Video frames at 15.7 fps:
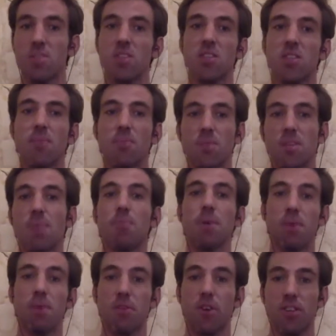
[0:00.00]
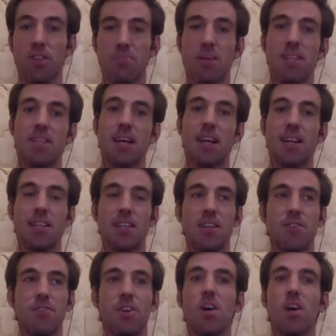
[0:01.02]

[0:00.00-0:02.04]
So some people have got this mentality of,